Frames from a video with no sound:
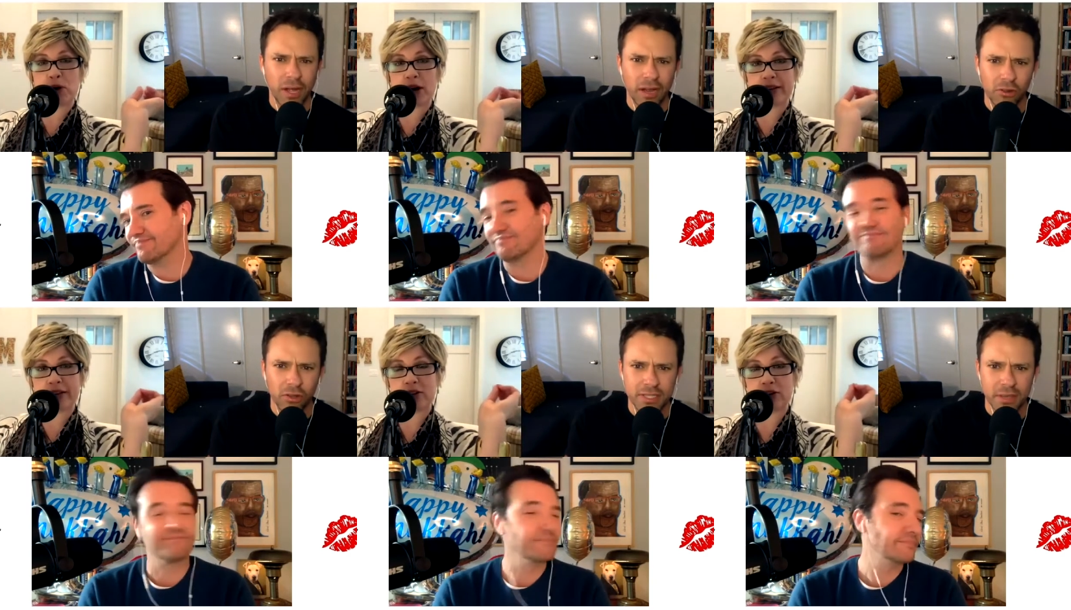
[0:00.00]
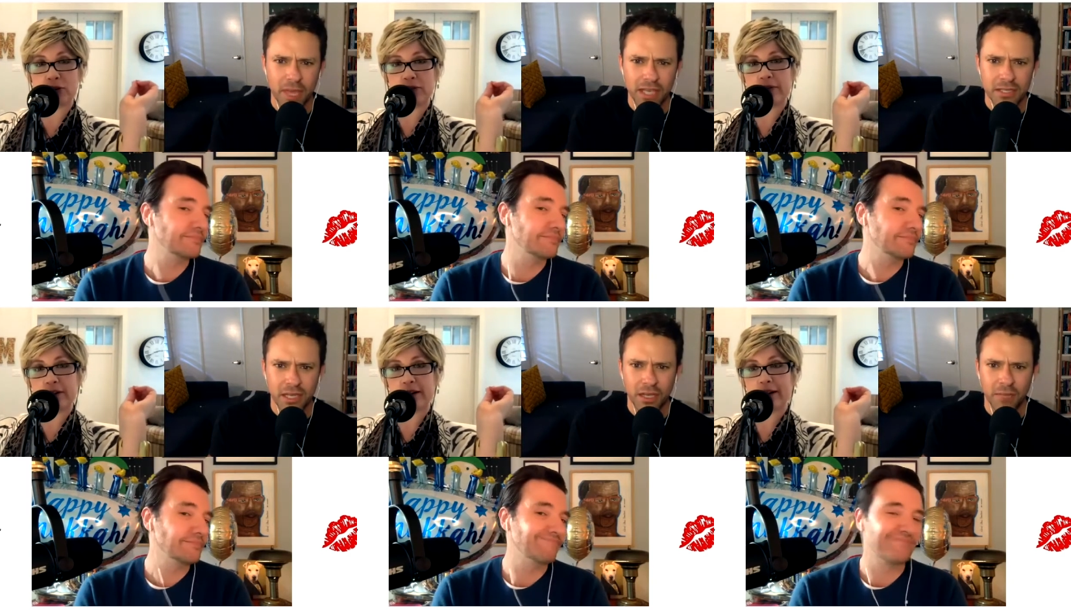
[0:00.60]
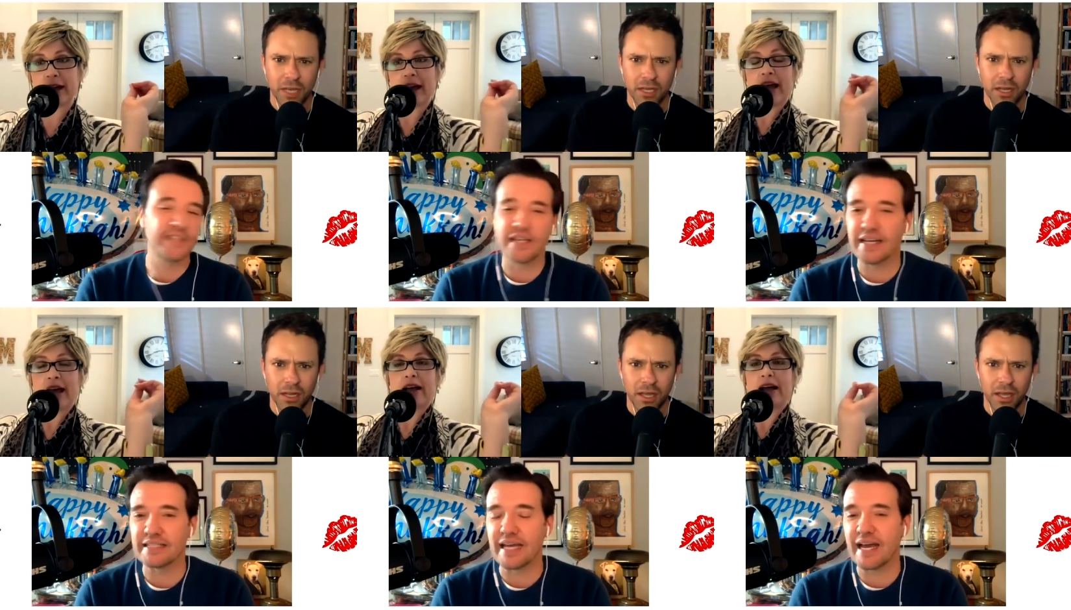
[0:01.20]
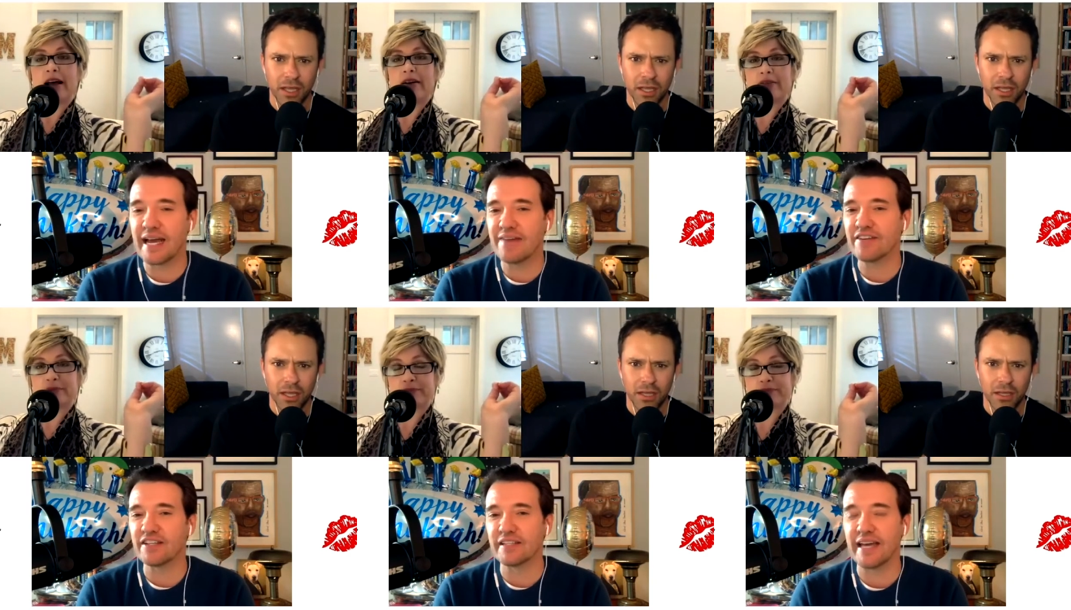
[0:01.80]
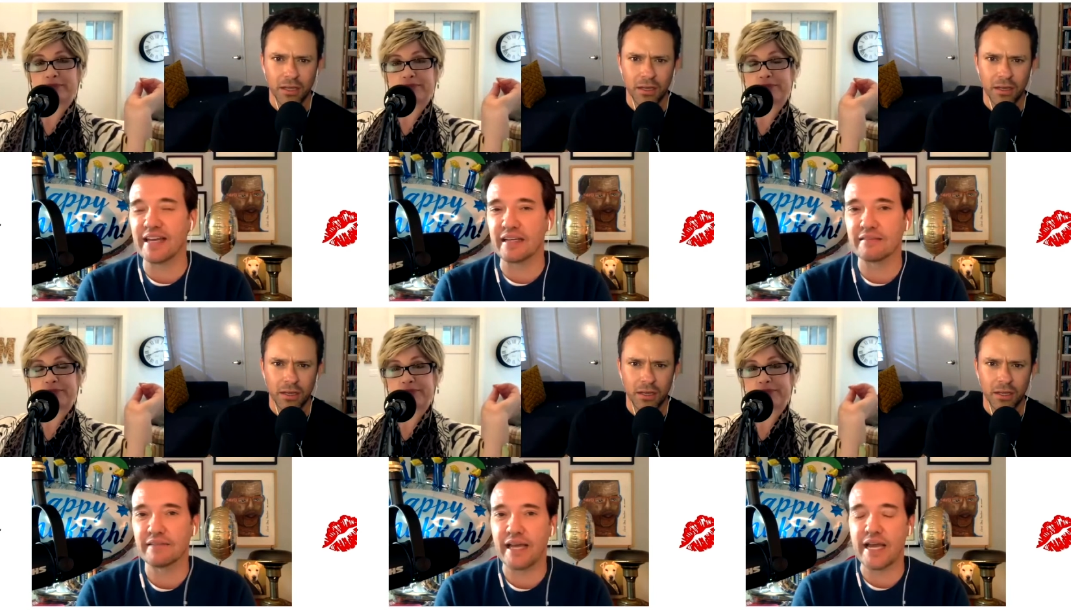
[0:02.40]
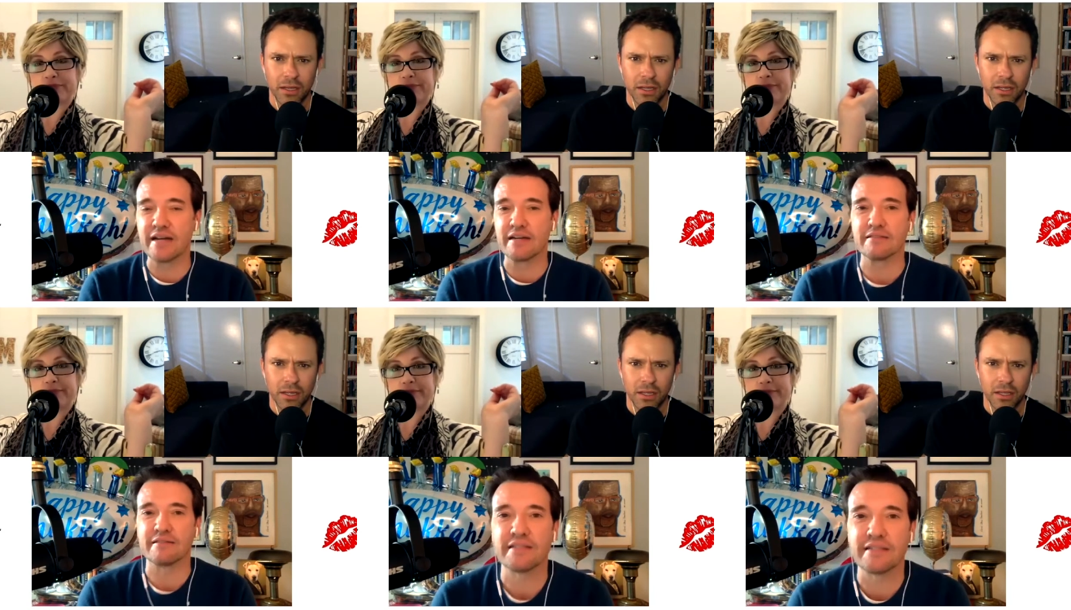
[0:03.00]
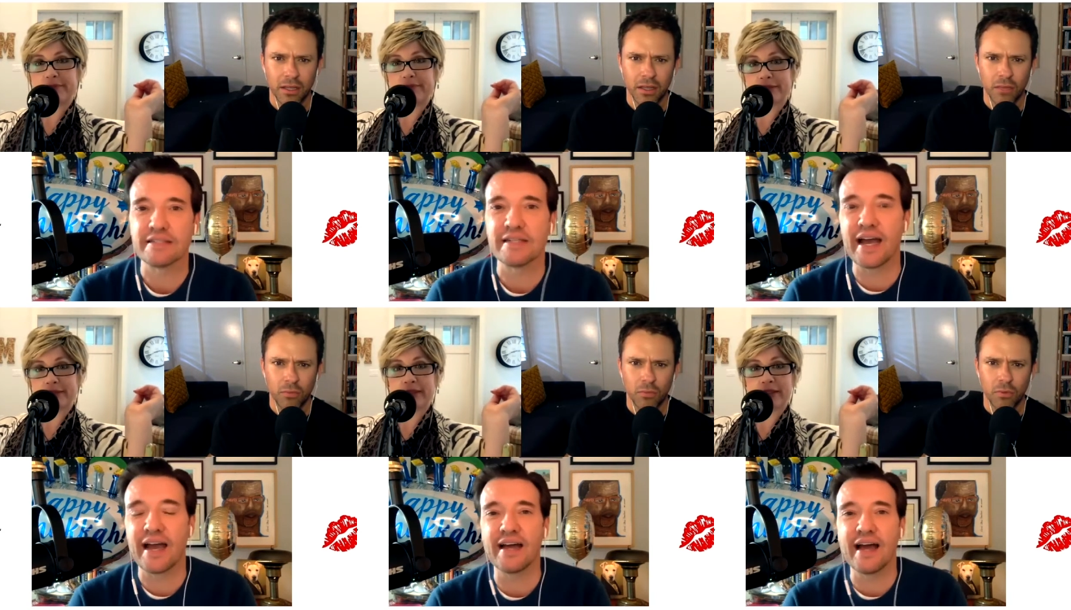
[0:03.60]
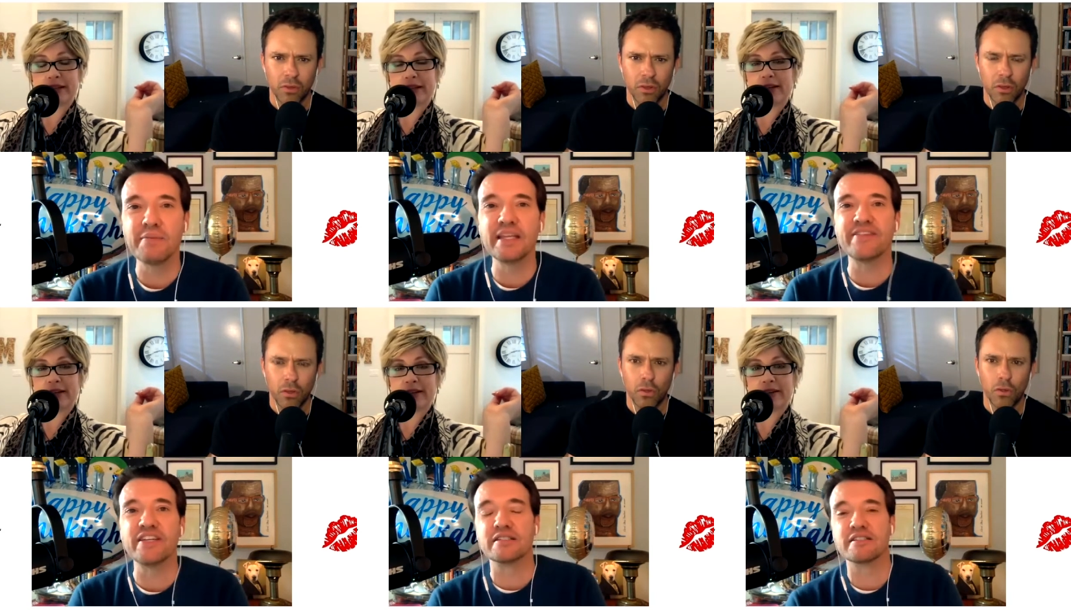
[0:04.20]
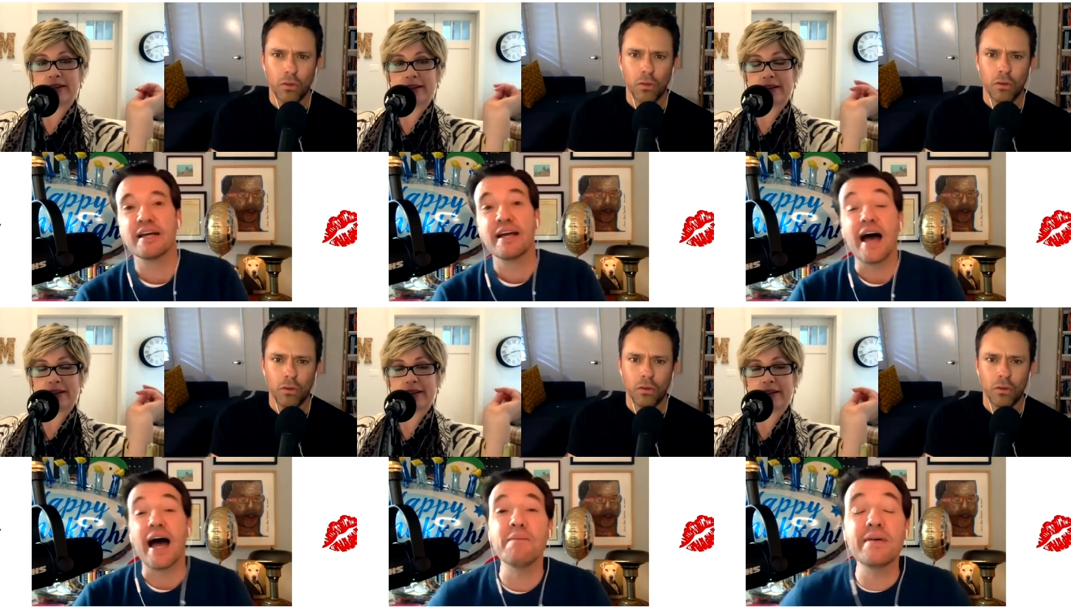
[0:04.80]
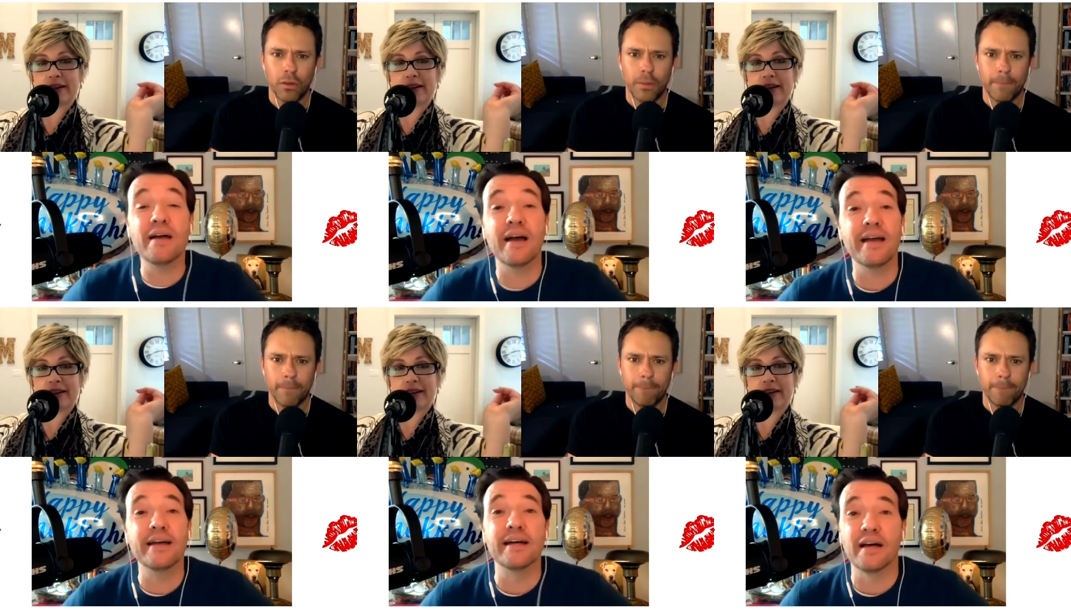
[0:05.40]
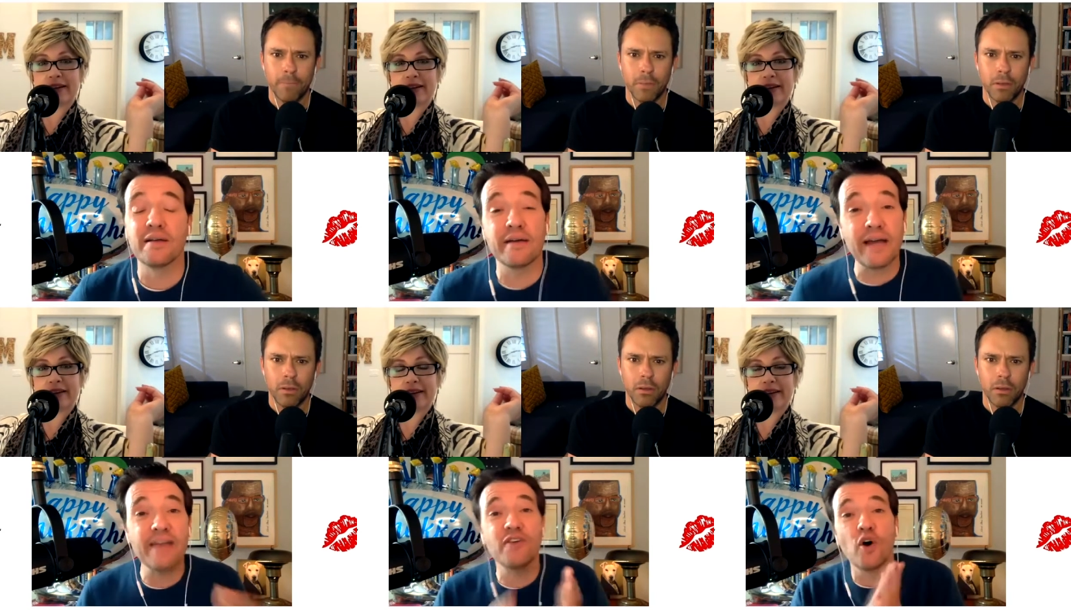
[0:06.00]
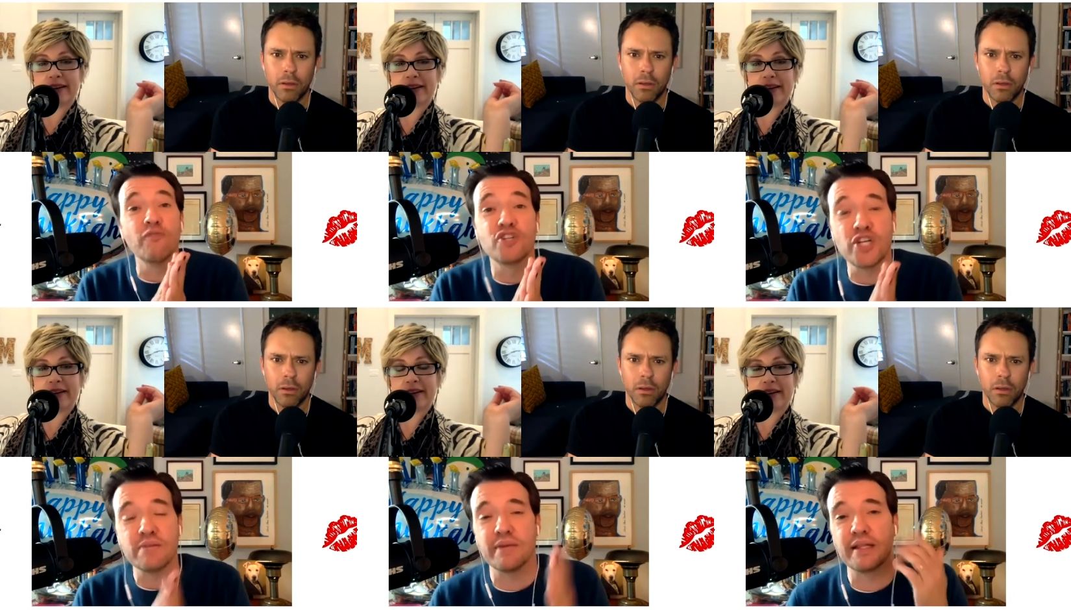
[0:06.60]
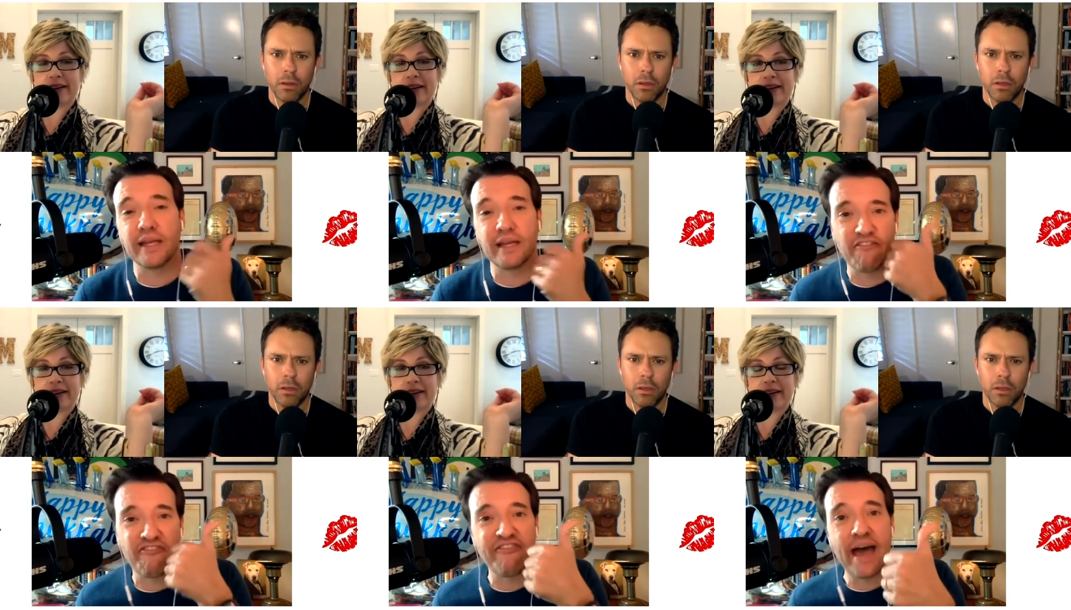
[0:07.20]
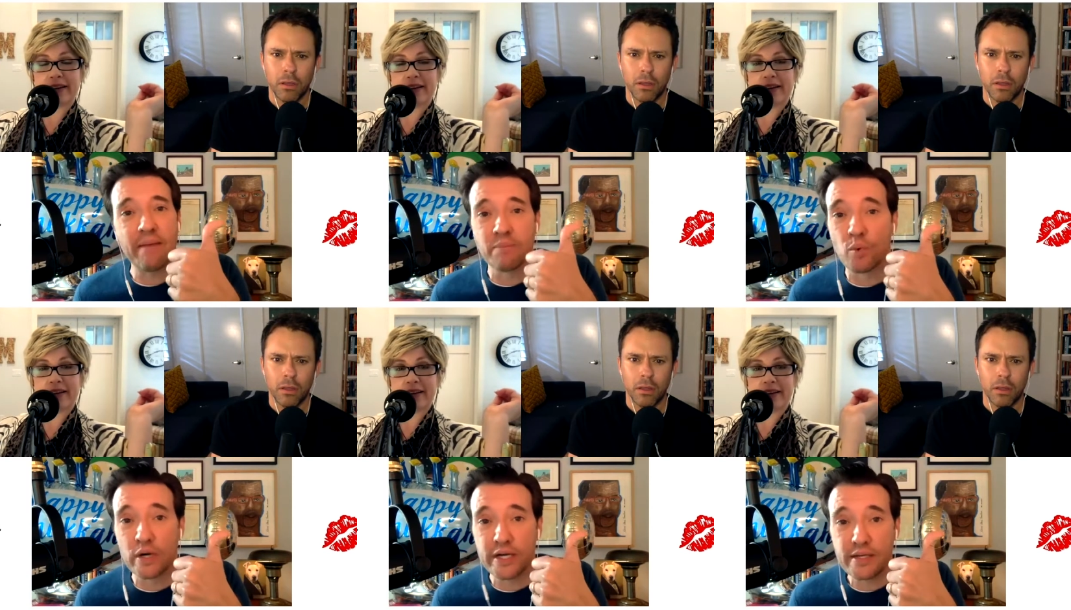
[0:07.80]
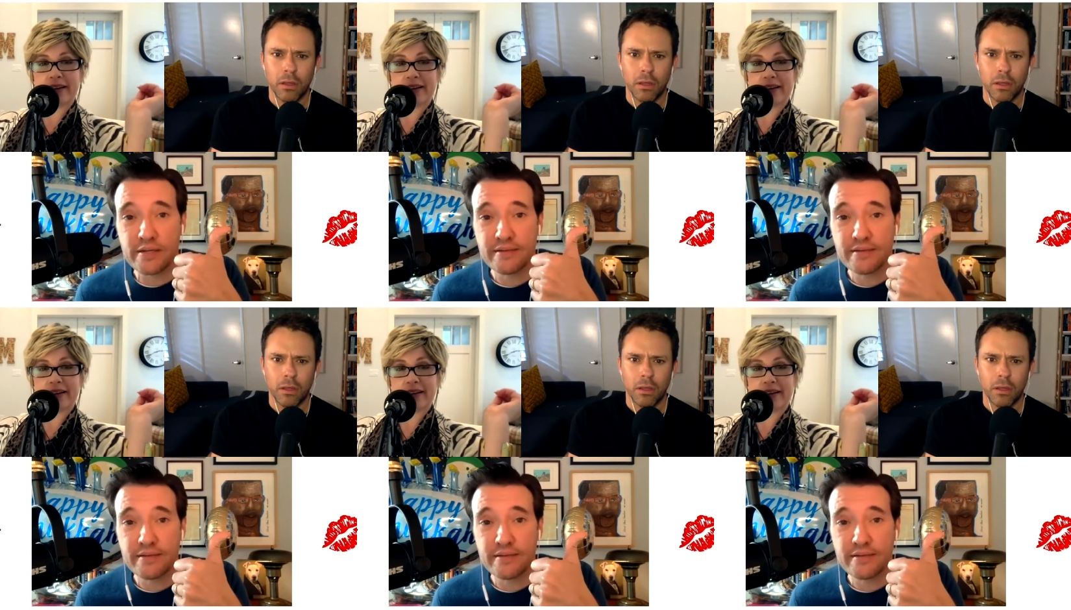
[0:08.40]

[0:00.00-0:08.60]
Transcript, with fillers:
Speaker 1: hair looks amazing. Using. I'm
Speaker 2: not you guys, I have a good head of hair. I, I, I believe in I'm I uh, I have a whole regime. I like Fat Boy